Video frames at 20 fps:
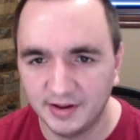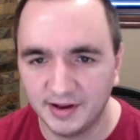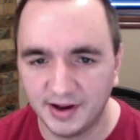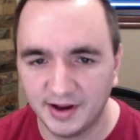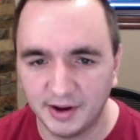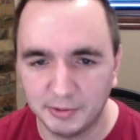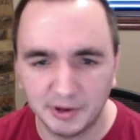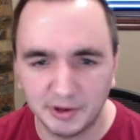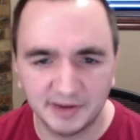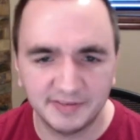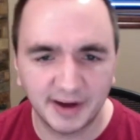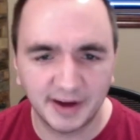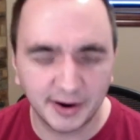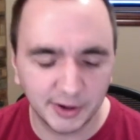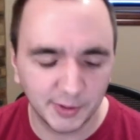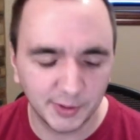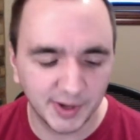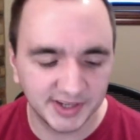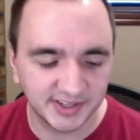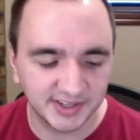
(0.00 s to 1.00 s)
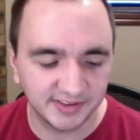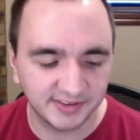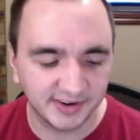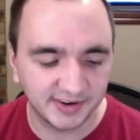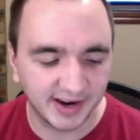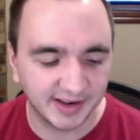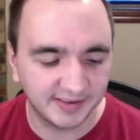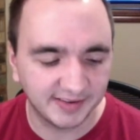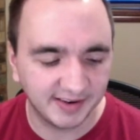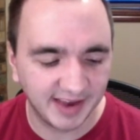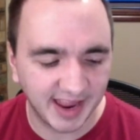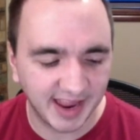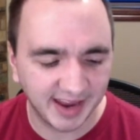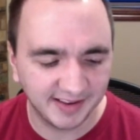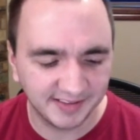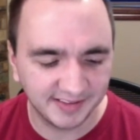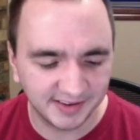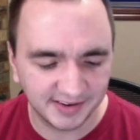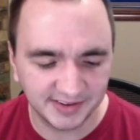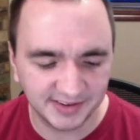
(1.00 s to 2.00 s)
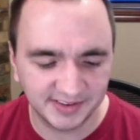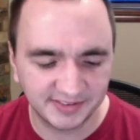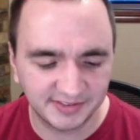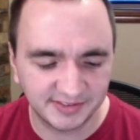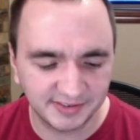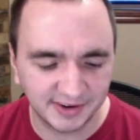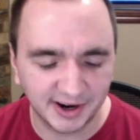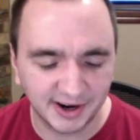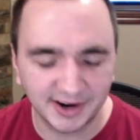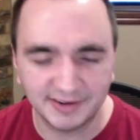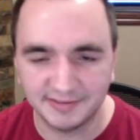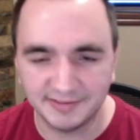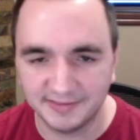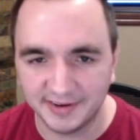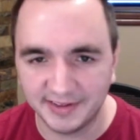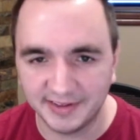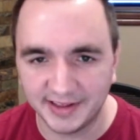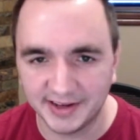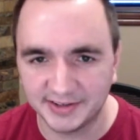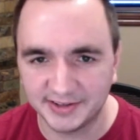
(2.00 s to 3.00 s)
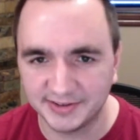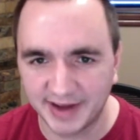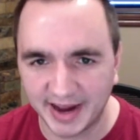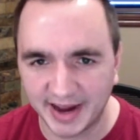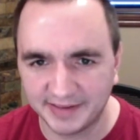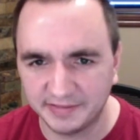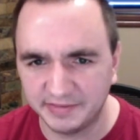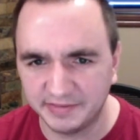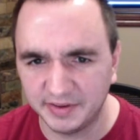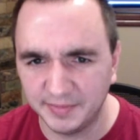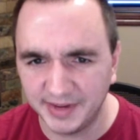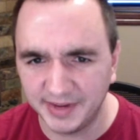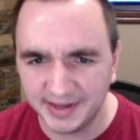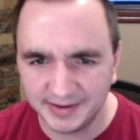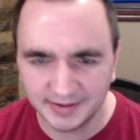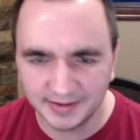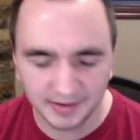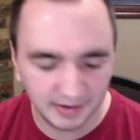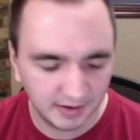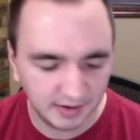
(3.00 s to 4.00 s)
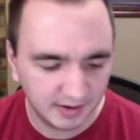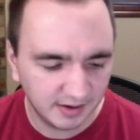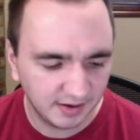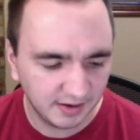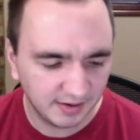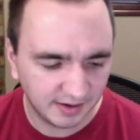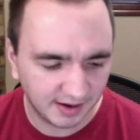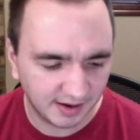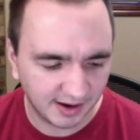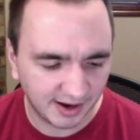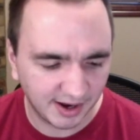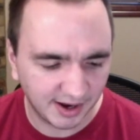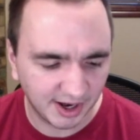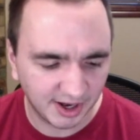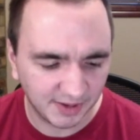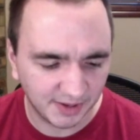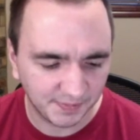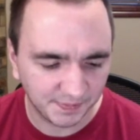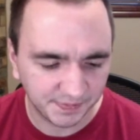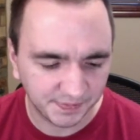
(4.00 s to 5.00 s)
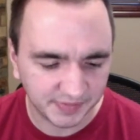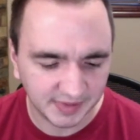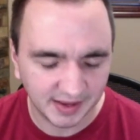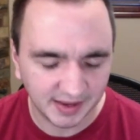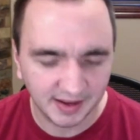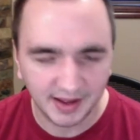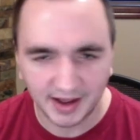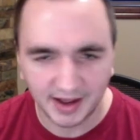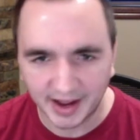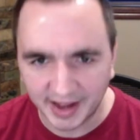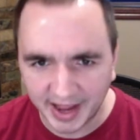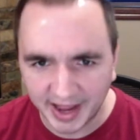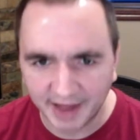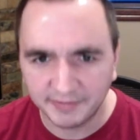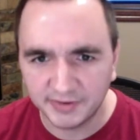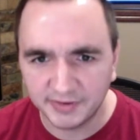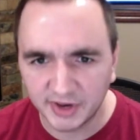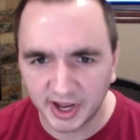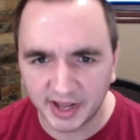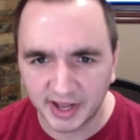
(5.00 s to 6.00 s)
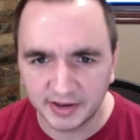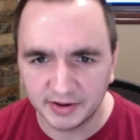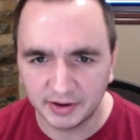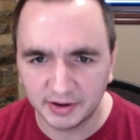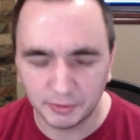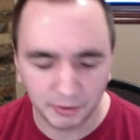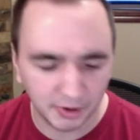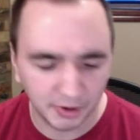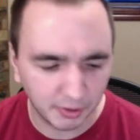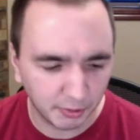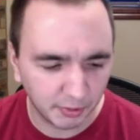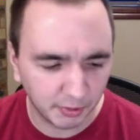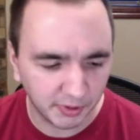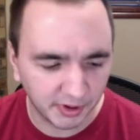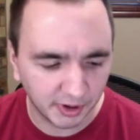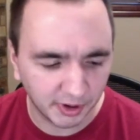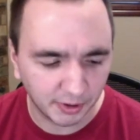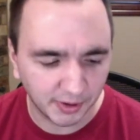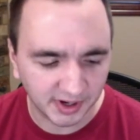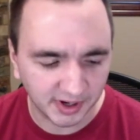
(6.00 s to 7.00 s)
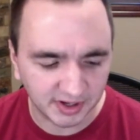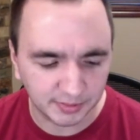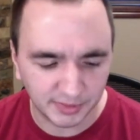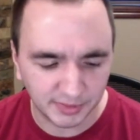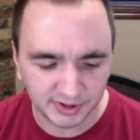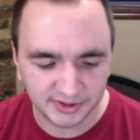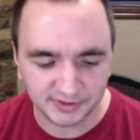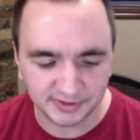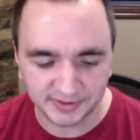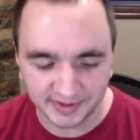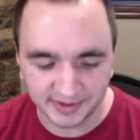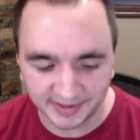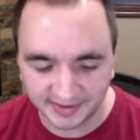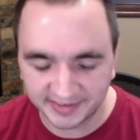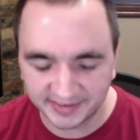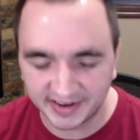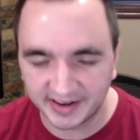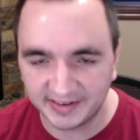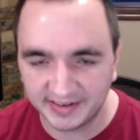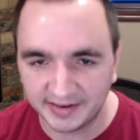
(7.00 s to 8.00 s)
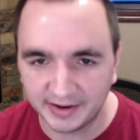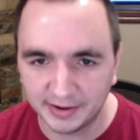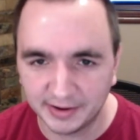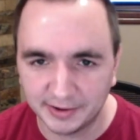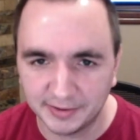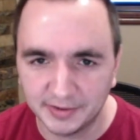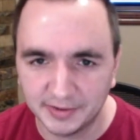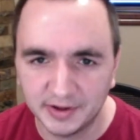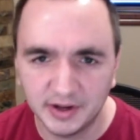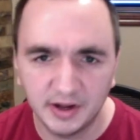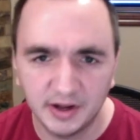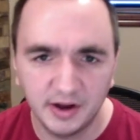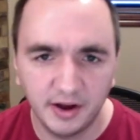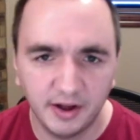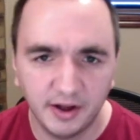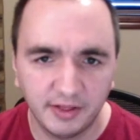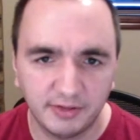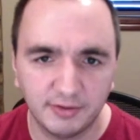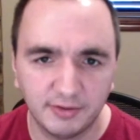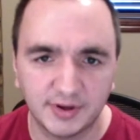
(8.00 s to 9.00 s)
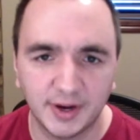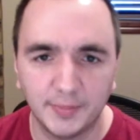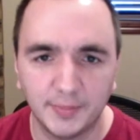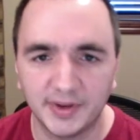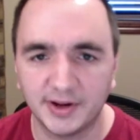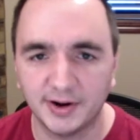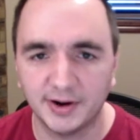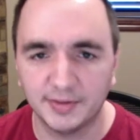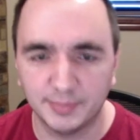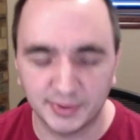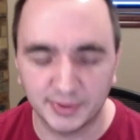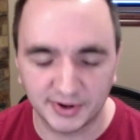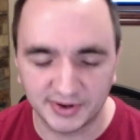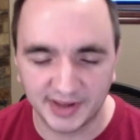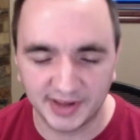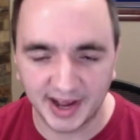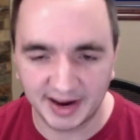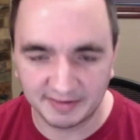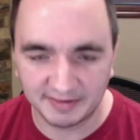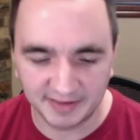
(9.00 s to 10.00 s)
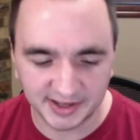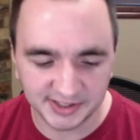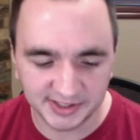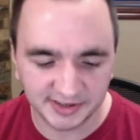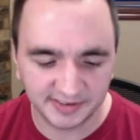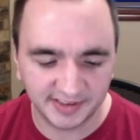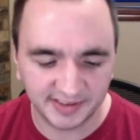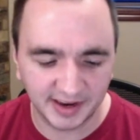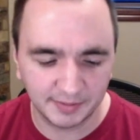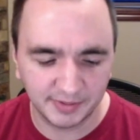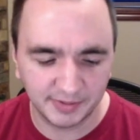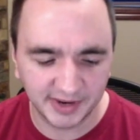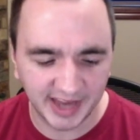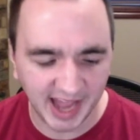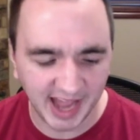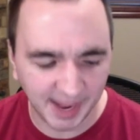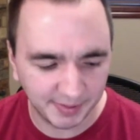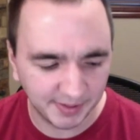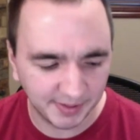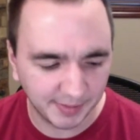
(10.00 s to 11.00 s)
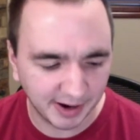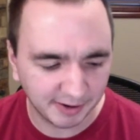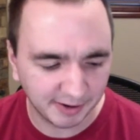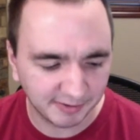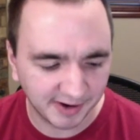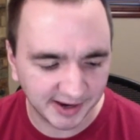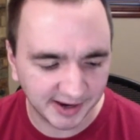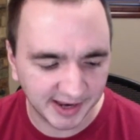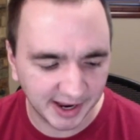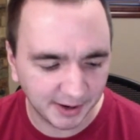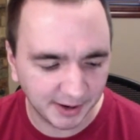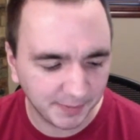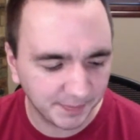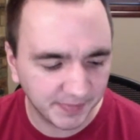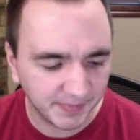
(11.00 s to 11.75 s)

where valuations are at today just aren't really attractive to me. I have done a commercial real estate deal through a company called Bird Dog Ventures that I'm pretty happy about right now.